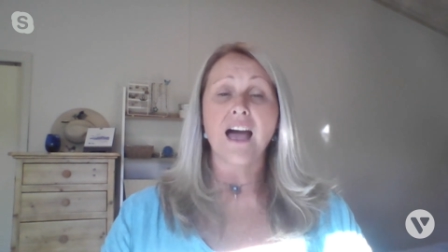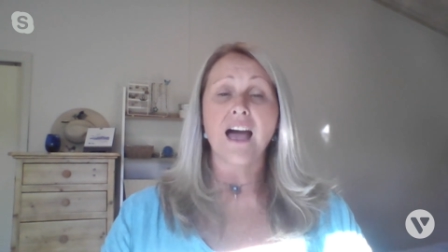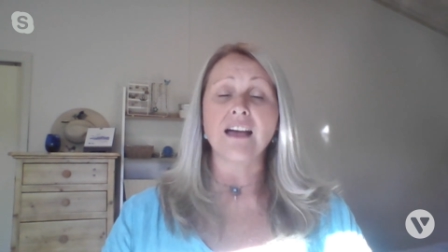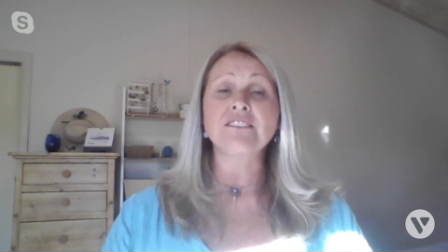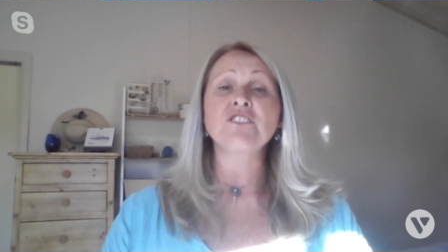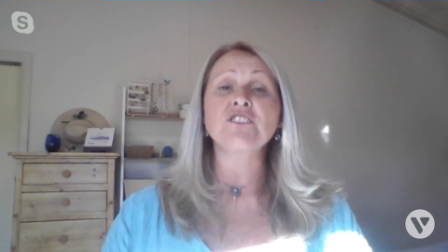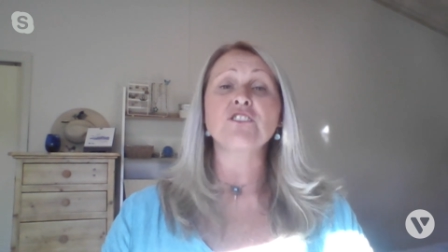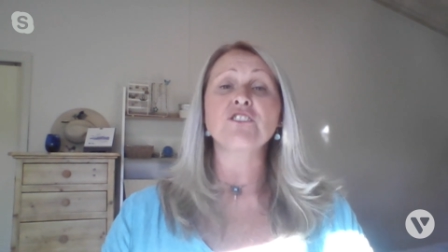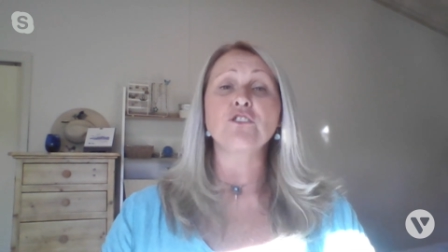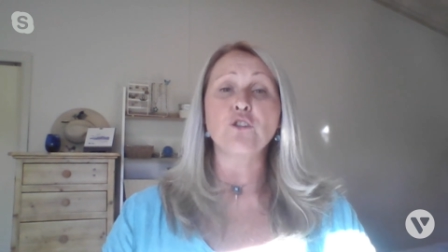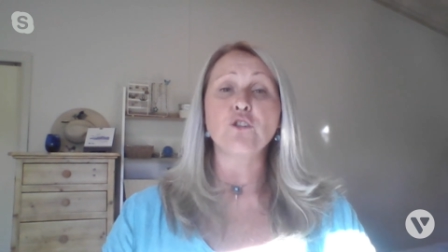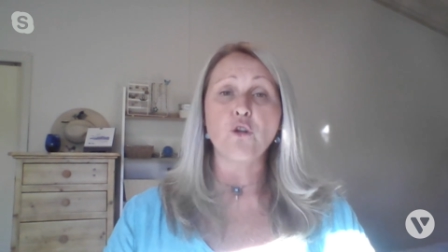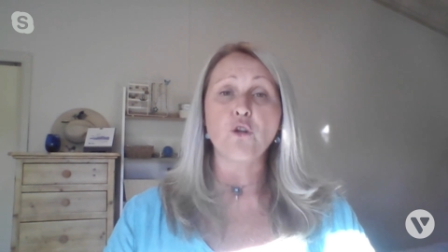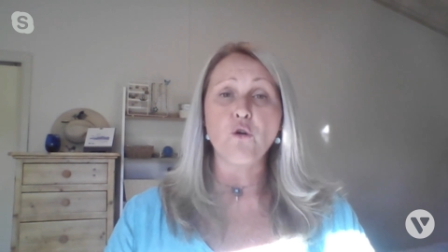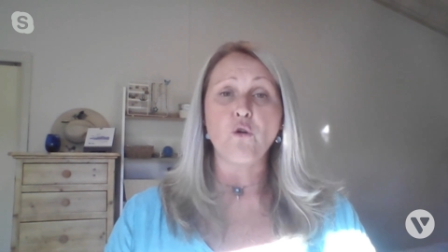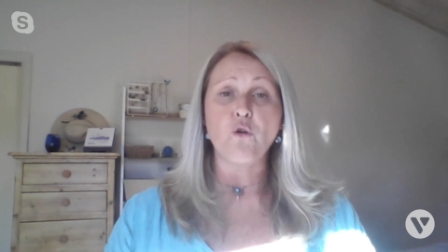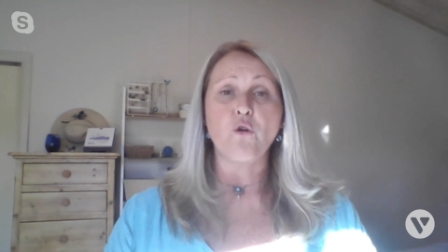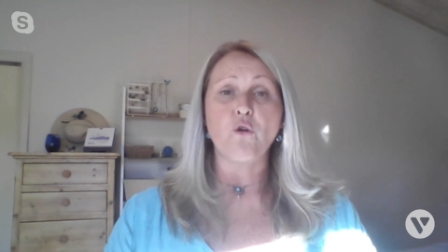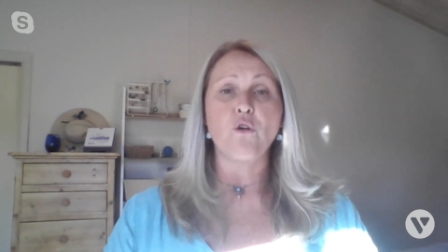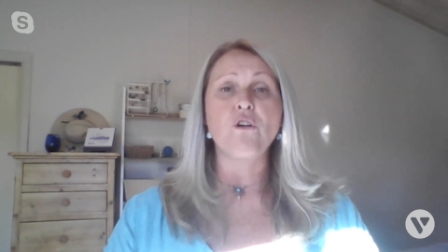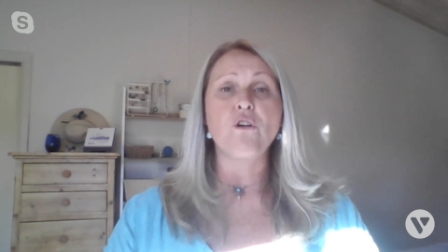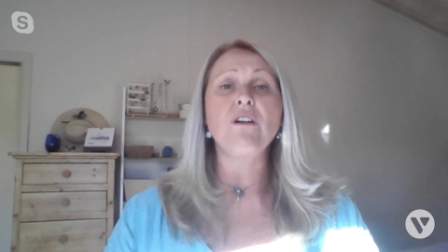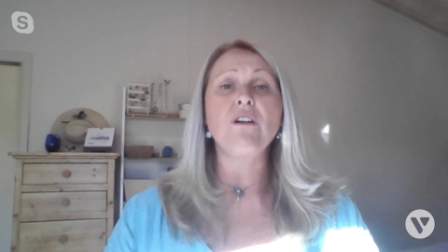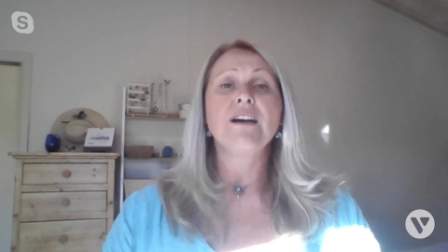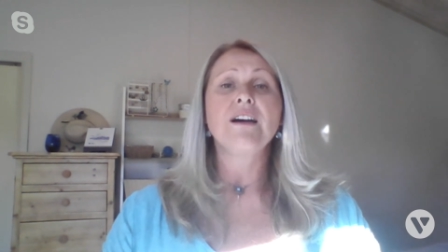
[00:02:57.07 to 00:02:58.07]
under
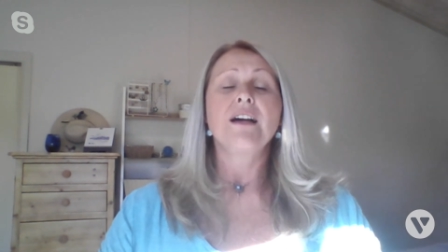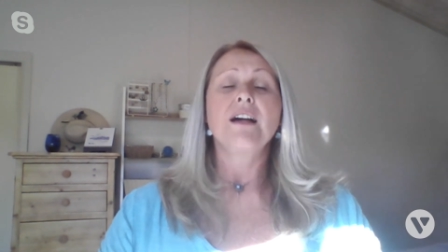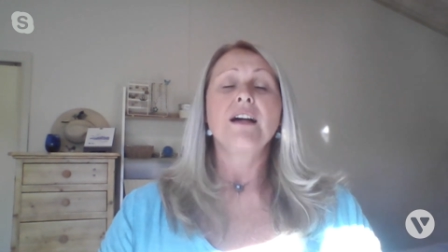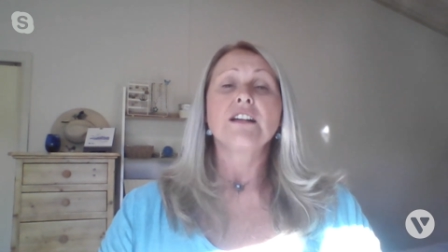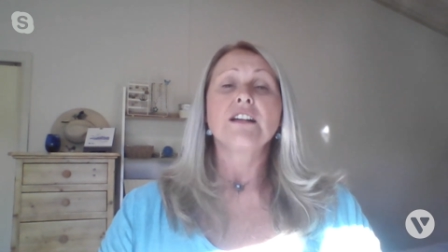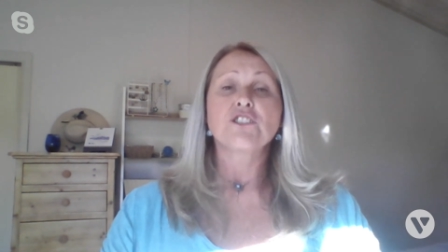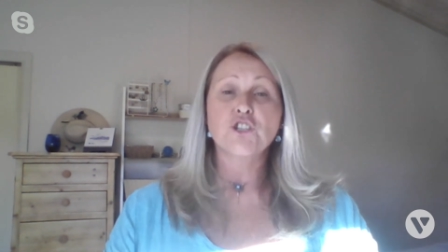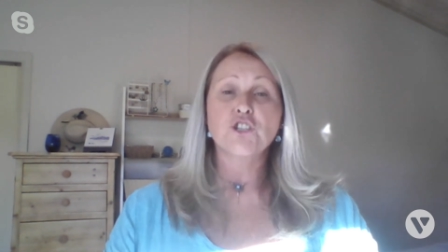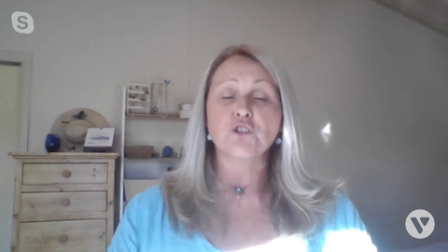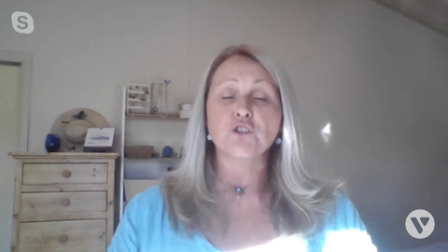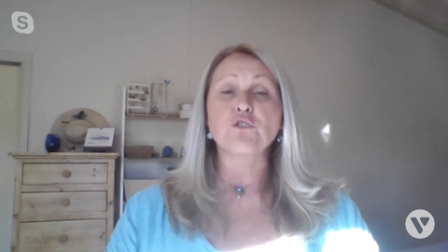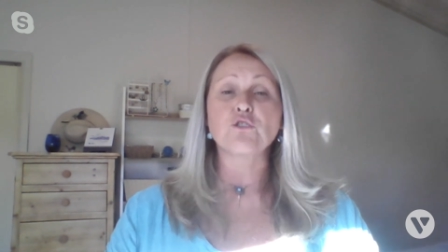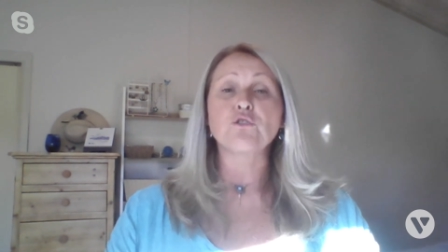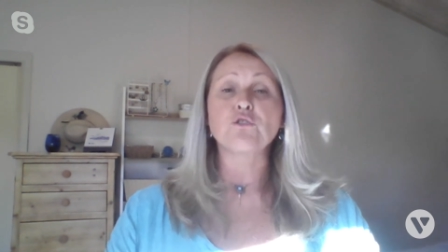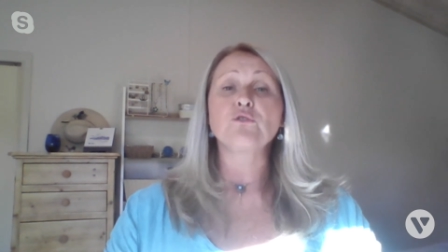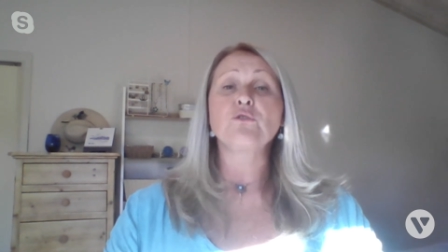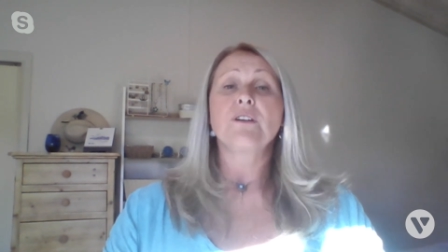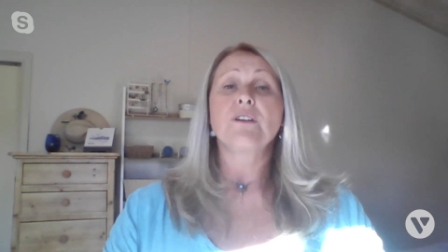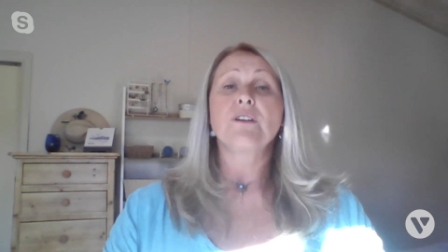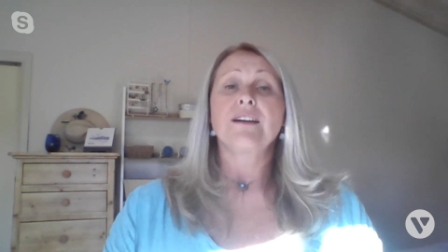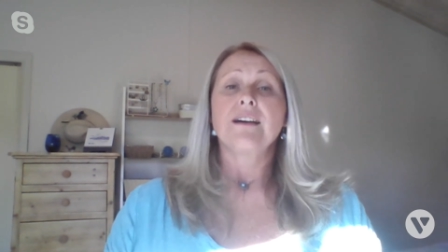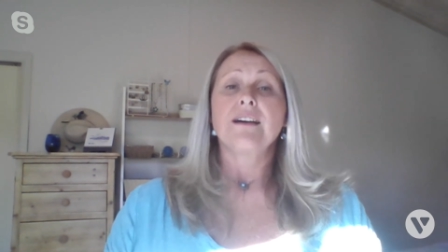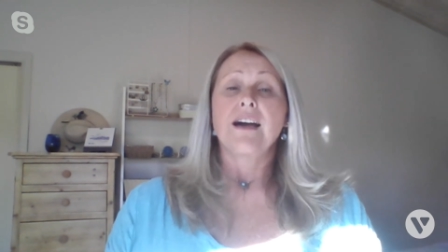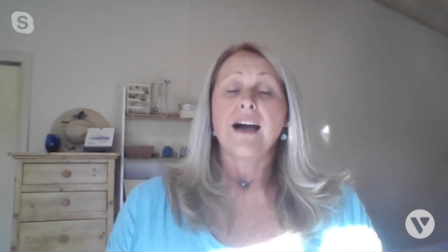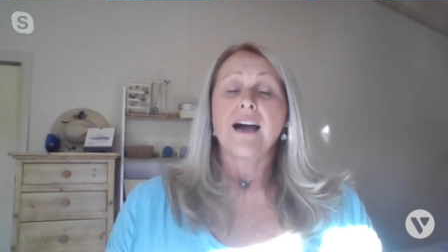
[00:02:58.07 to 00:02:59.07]
law
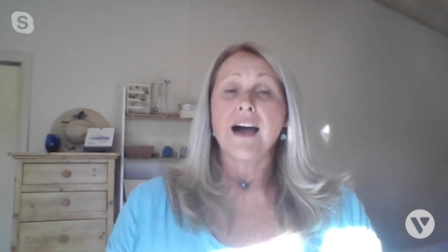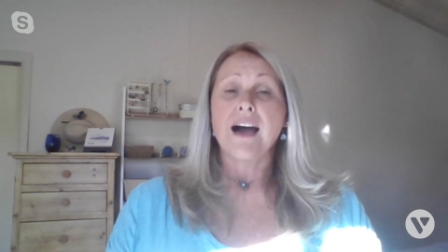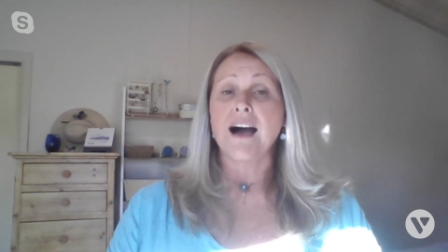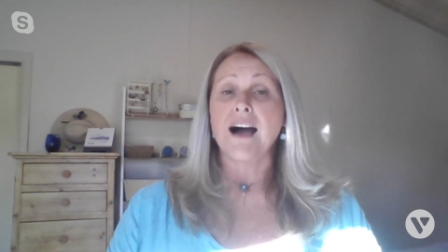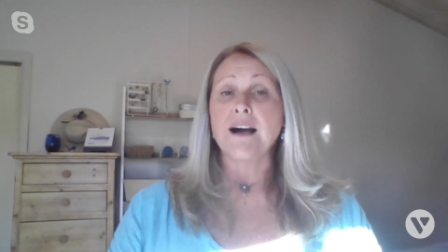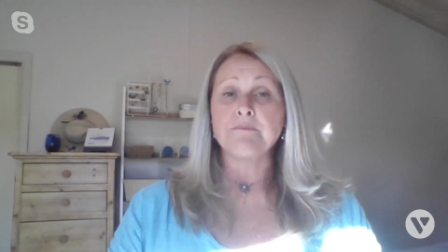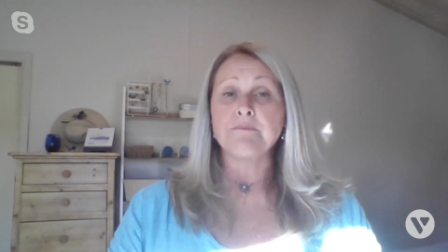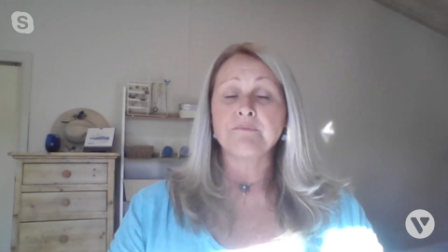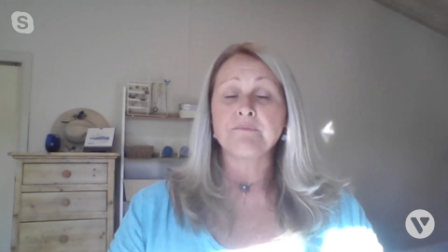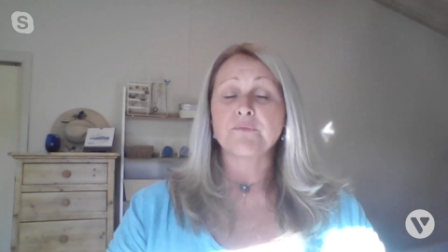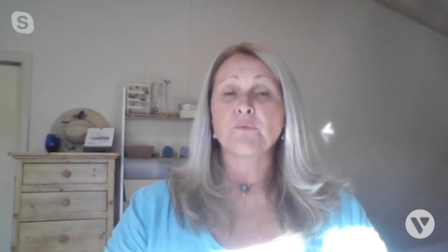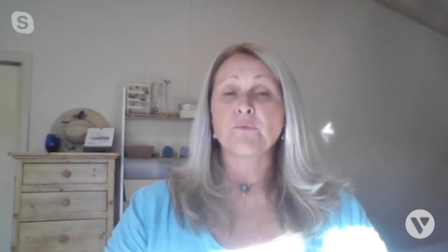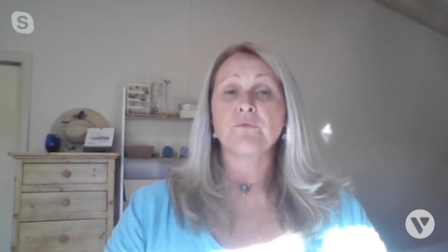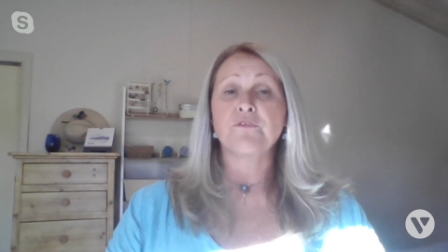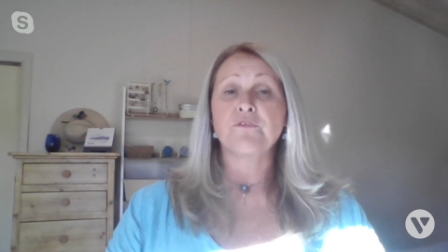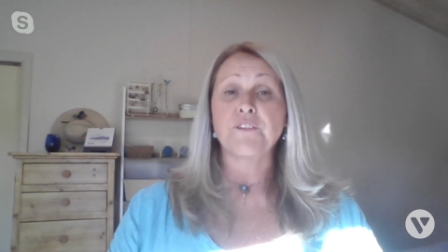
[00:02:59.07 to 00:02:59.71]
to um,